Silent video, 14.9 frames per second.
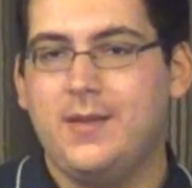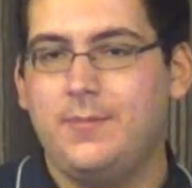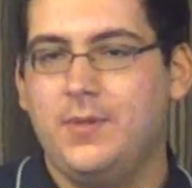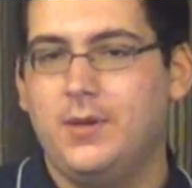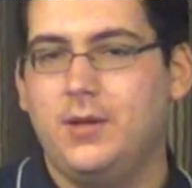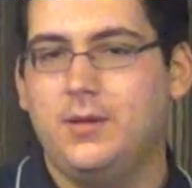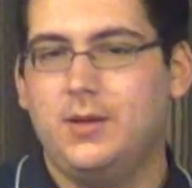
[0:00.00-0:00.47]

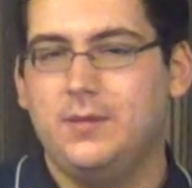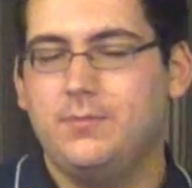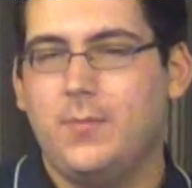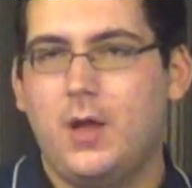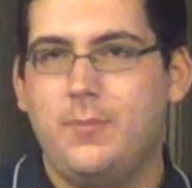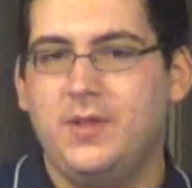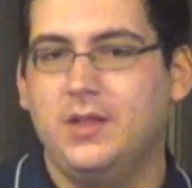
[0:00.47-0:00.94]
the
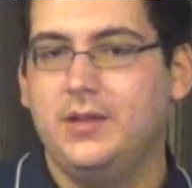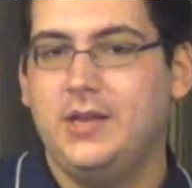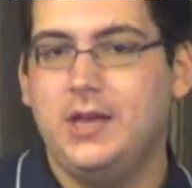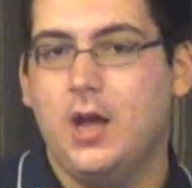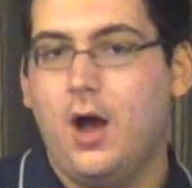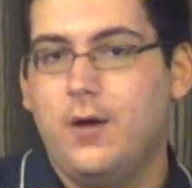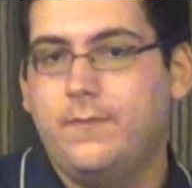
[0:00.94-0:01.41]

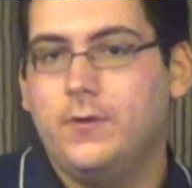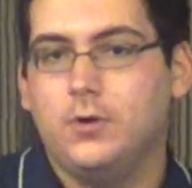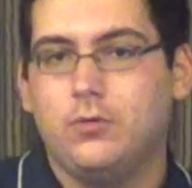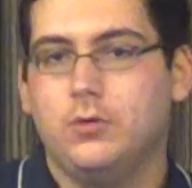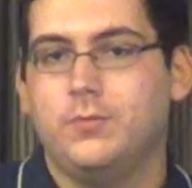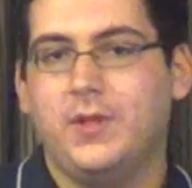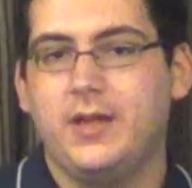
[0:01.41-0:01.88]
ability of a
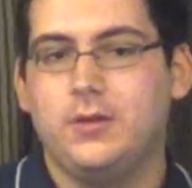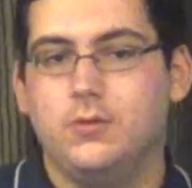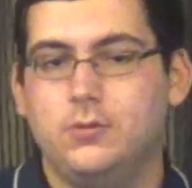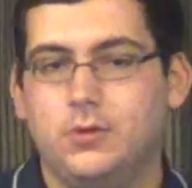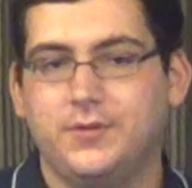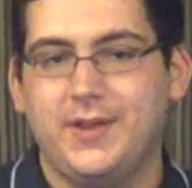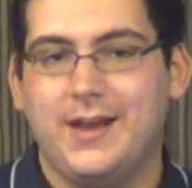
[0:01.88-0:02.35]
group like
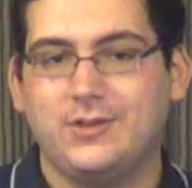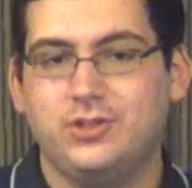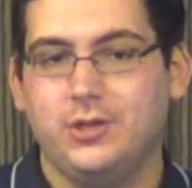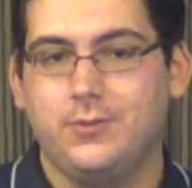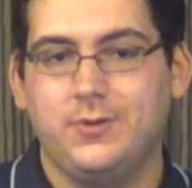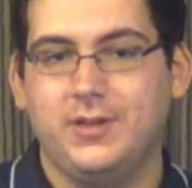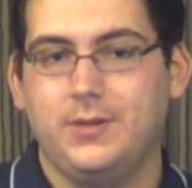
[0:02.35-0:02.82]
Google to
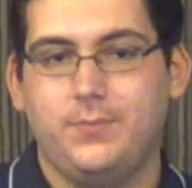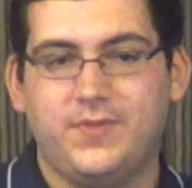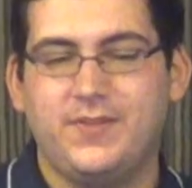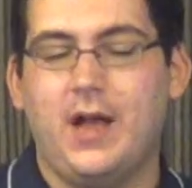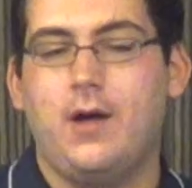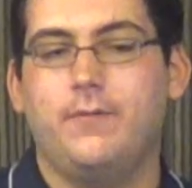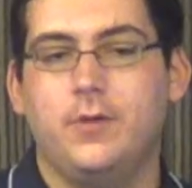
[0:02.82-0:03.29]
actually really
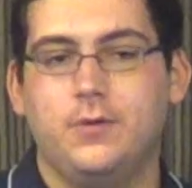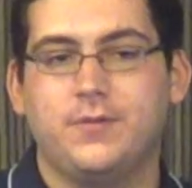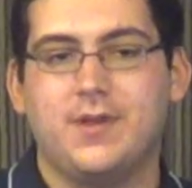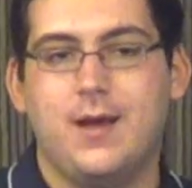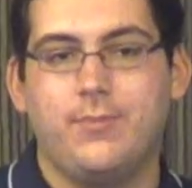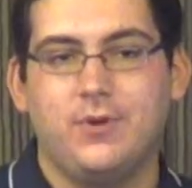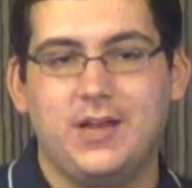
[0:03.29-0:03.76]
solve
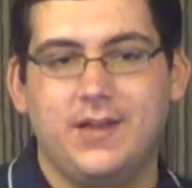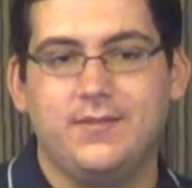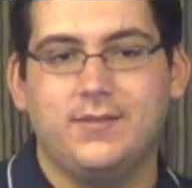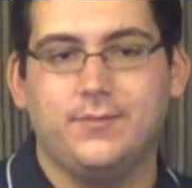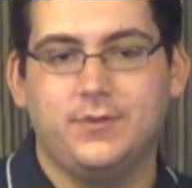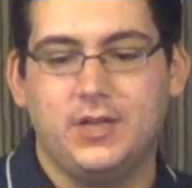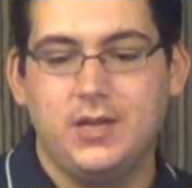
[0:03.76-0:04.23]
those
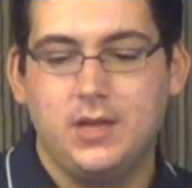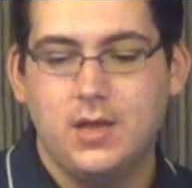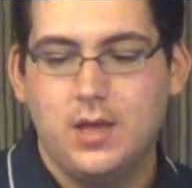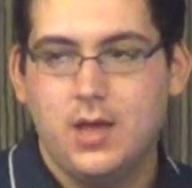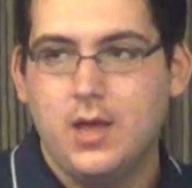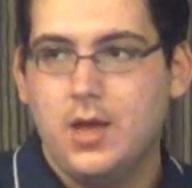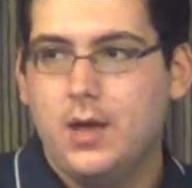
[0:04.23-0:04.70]
comprehensively.
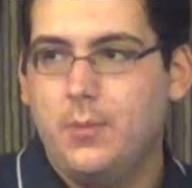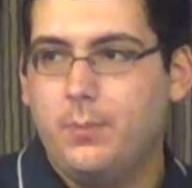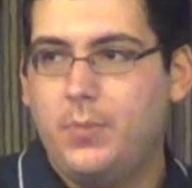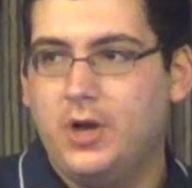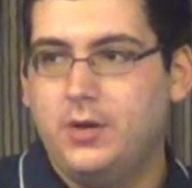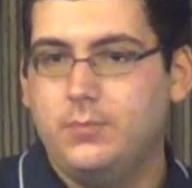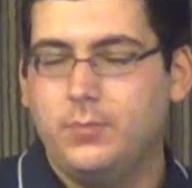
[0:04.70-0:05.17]

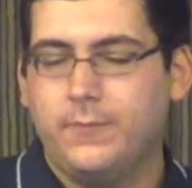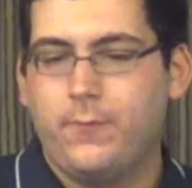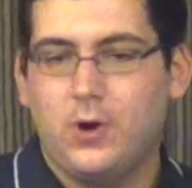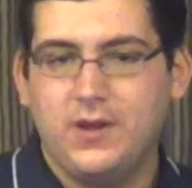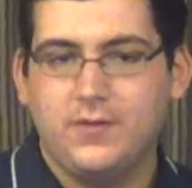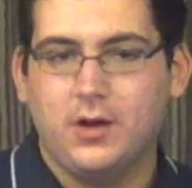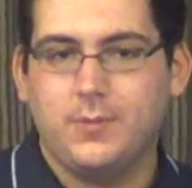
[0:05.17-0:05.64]
But
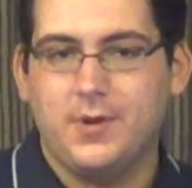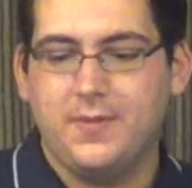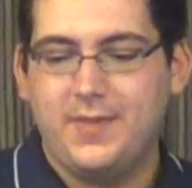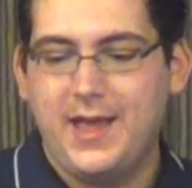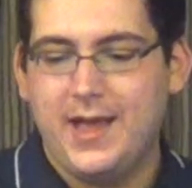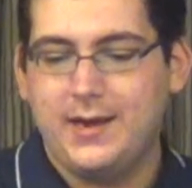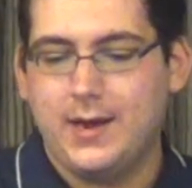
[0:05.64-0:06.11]
before I talk
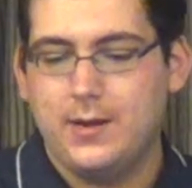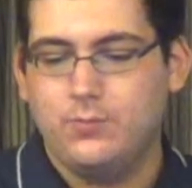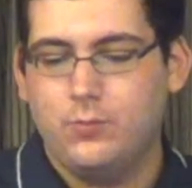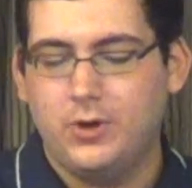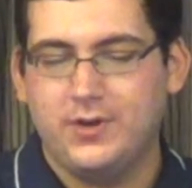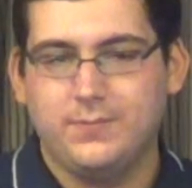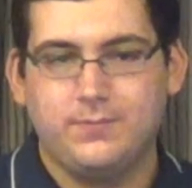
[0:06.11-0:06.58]
about that, I
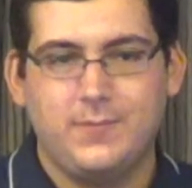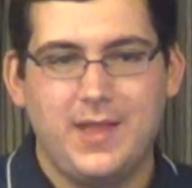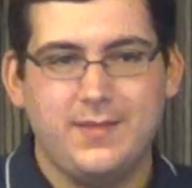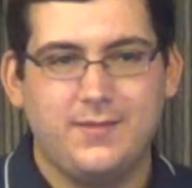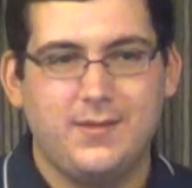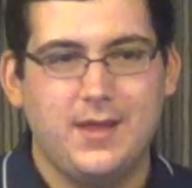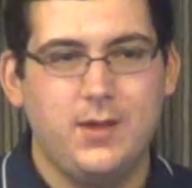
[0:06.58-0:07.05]
want to
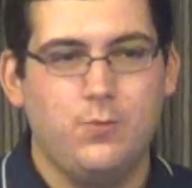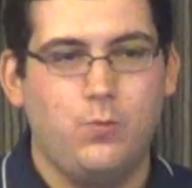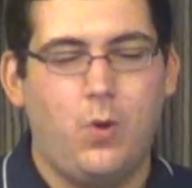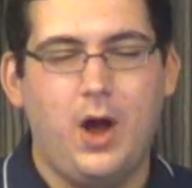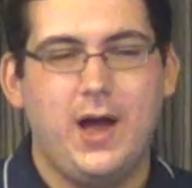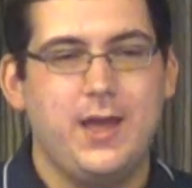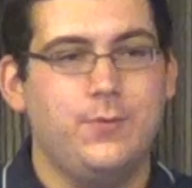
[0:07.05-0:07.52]
say
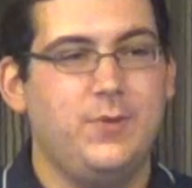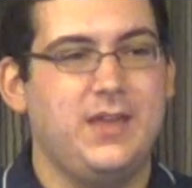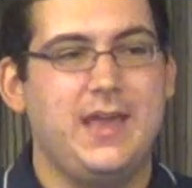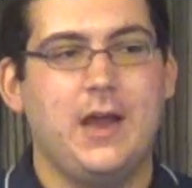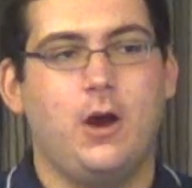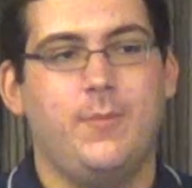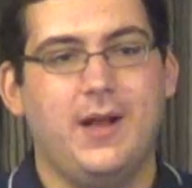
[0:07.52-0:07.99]
why we
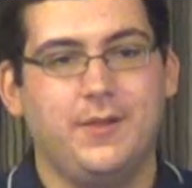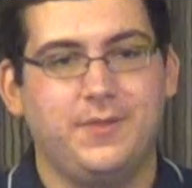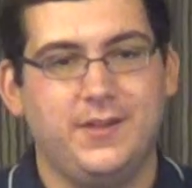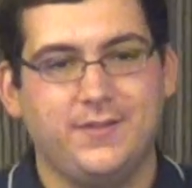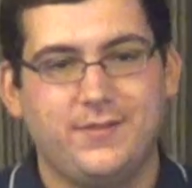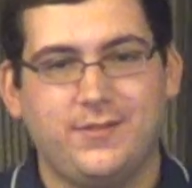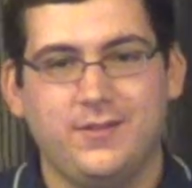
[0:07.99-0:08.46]
care about
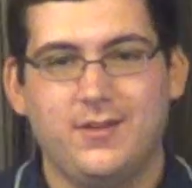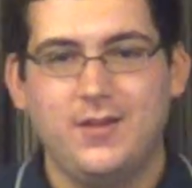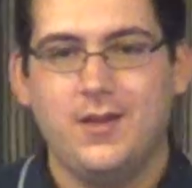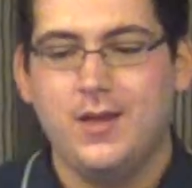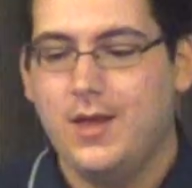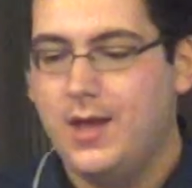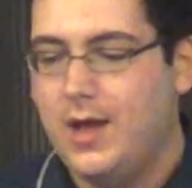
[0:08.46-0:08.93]
this.
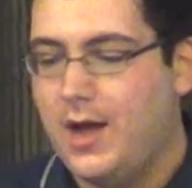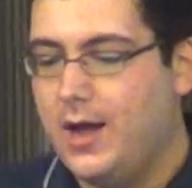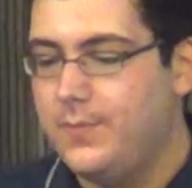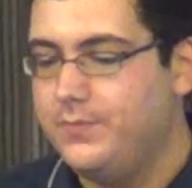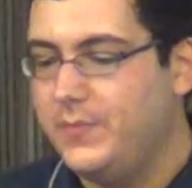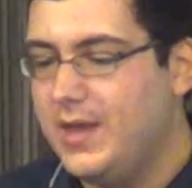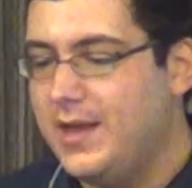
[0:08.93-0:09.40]

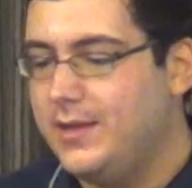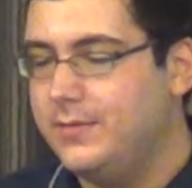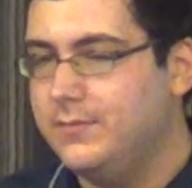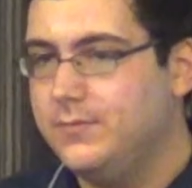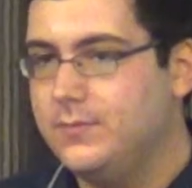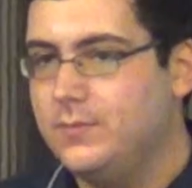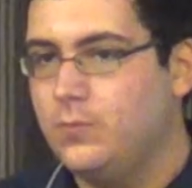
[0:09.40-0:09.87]

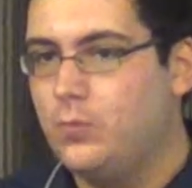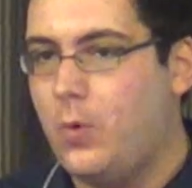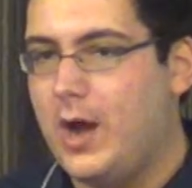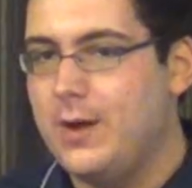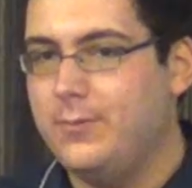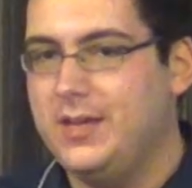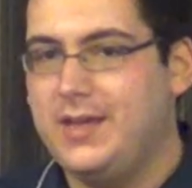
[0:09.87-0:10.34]
And
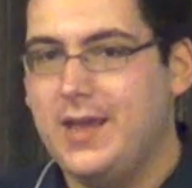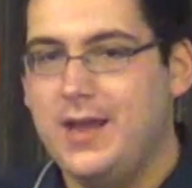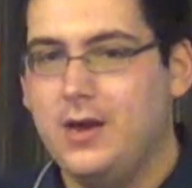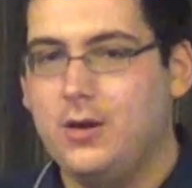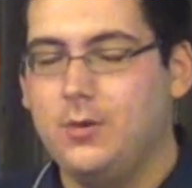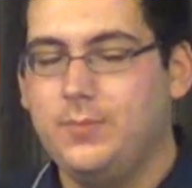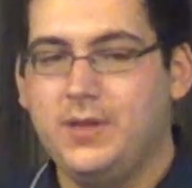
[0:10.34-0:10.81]
why we
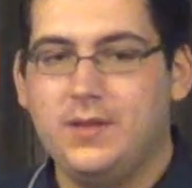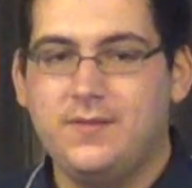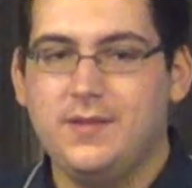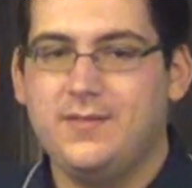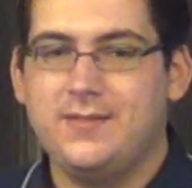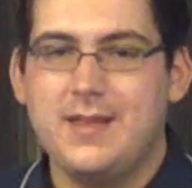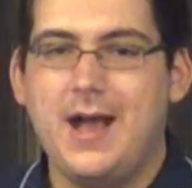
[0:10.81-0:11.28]
care,
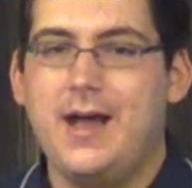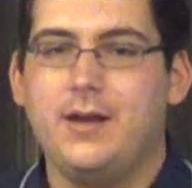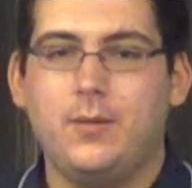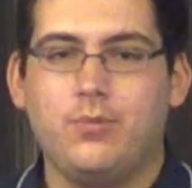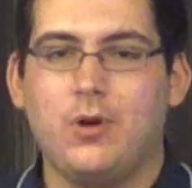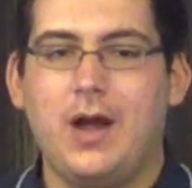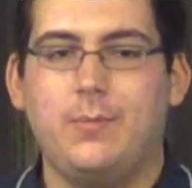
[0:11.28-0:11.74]
because it's
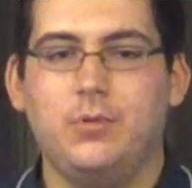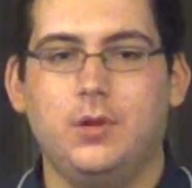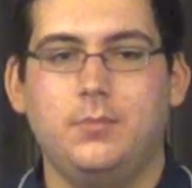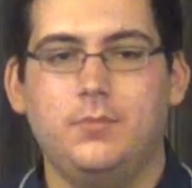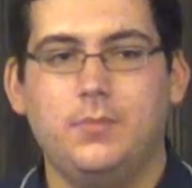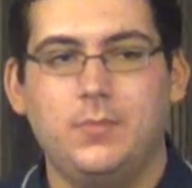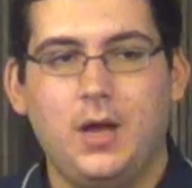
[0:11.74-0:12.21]
not a problem,